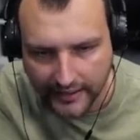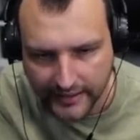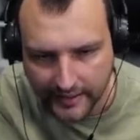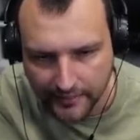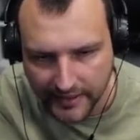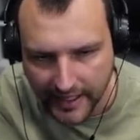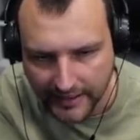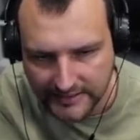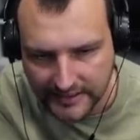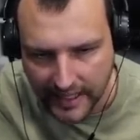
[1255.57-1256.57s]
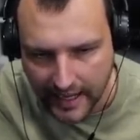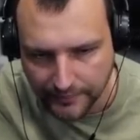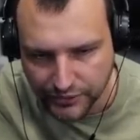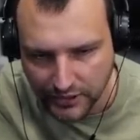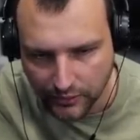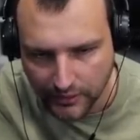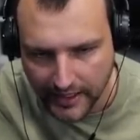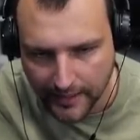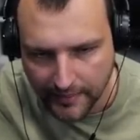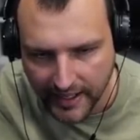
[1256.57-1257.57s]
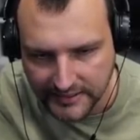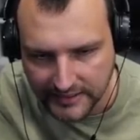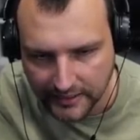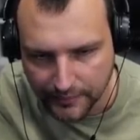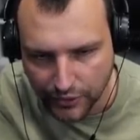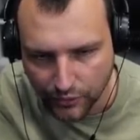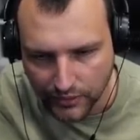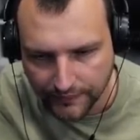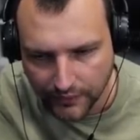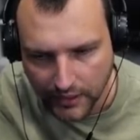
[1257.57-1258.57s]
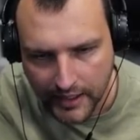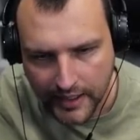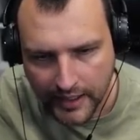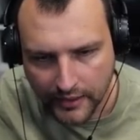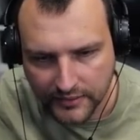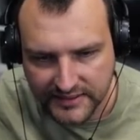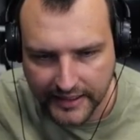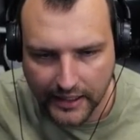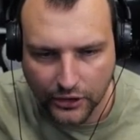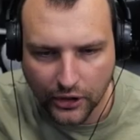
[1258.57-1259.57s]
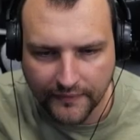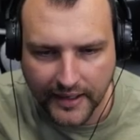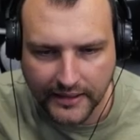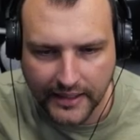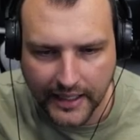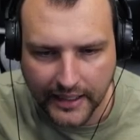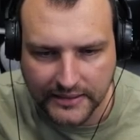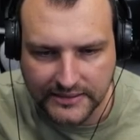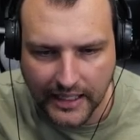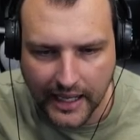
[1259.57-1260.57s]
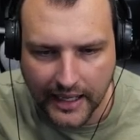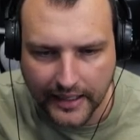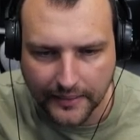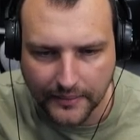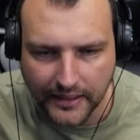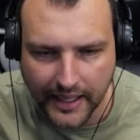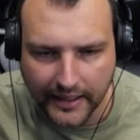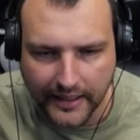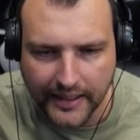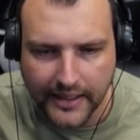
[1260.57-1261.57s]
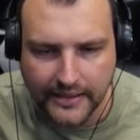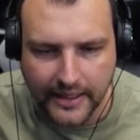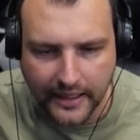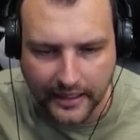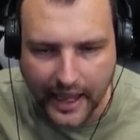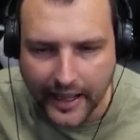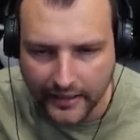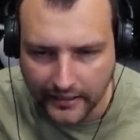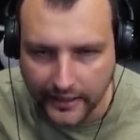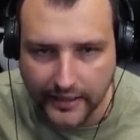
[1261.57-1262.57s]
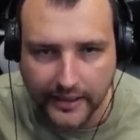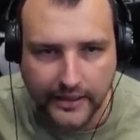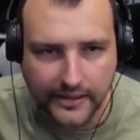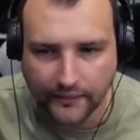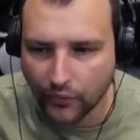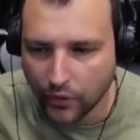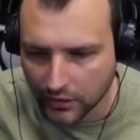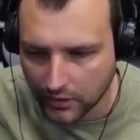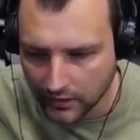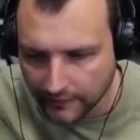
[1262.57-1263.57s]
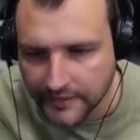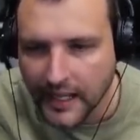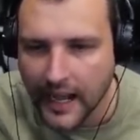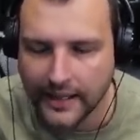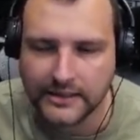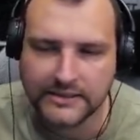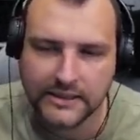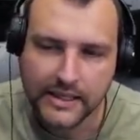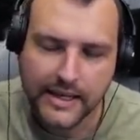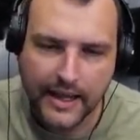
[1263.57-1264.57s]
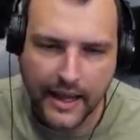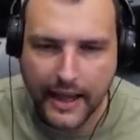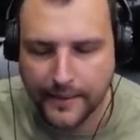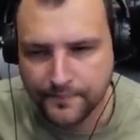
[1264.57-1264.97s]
at him. That's absolutely amazing. Beautiful. You see, lower tiers are like kindergarten in the world of tanks. I